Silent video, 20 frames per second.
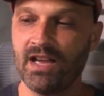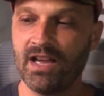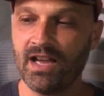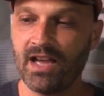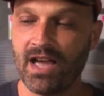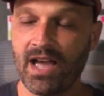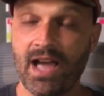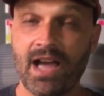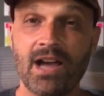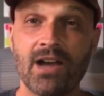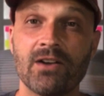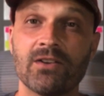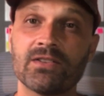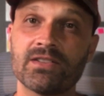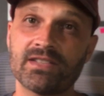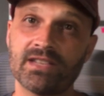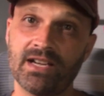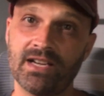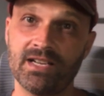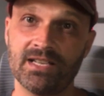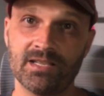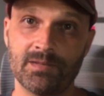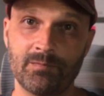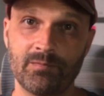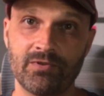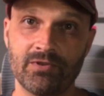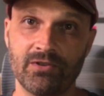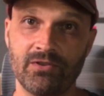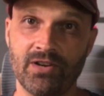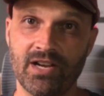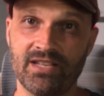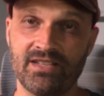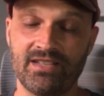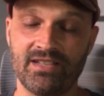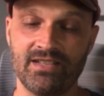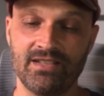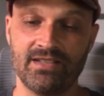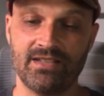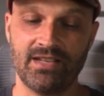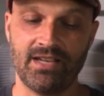how science
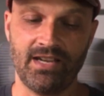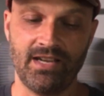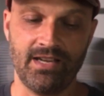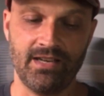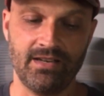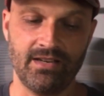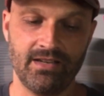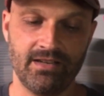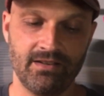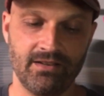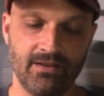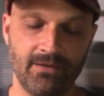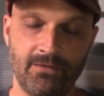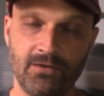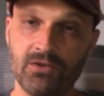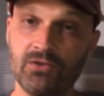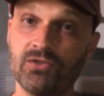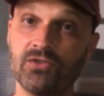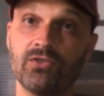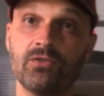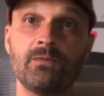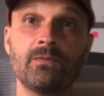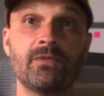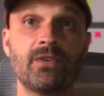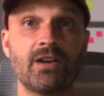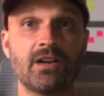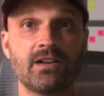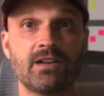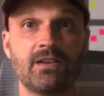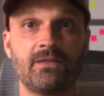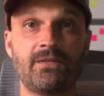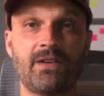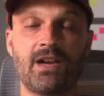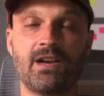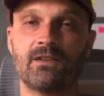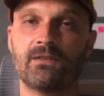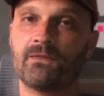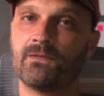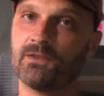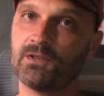progresses. And if you zoom far enough
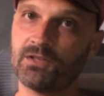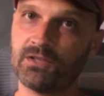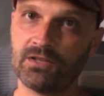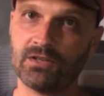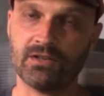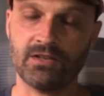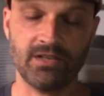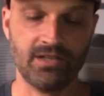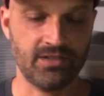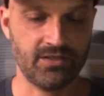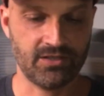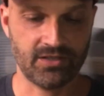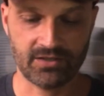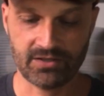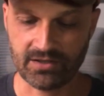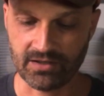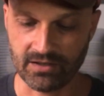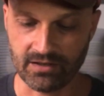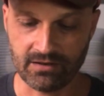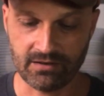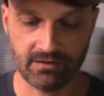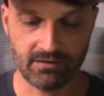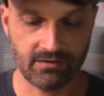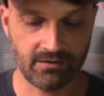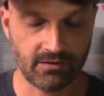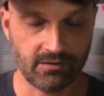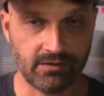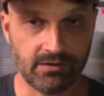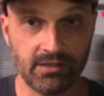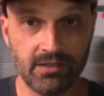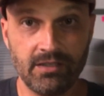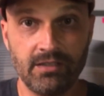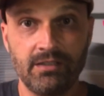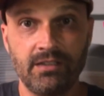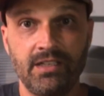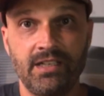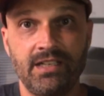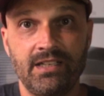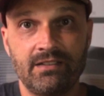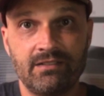out, for sure, it's just a
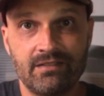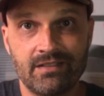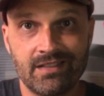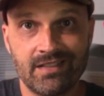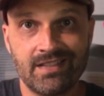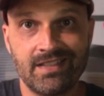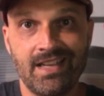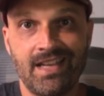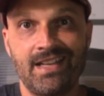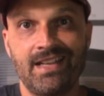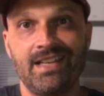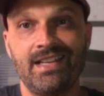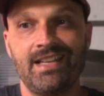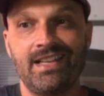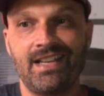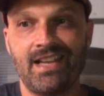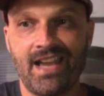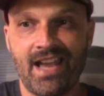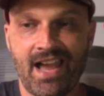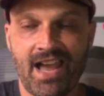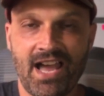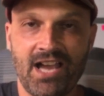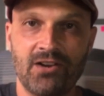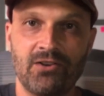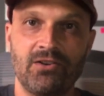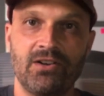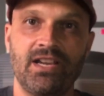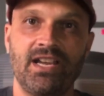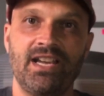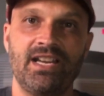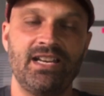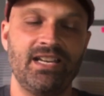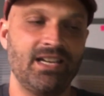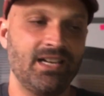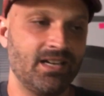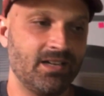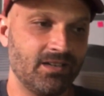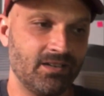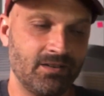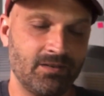clearly steady
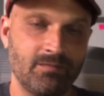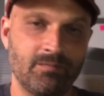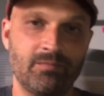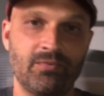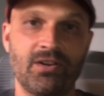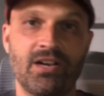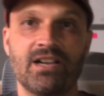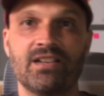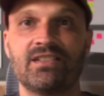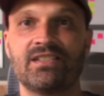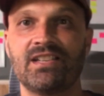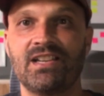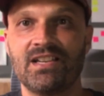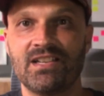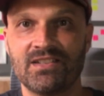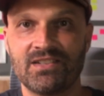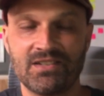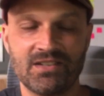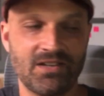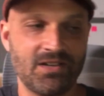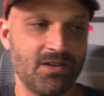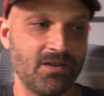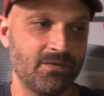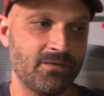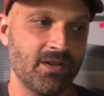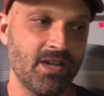aggregating process of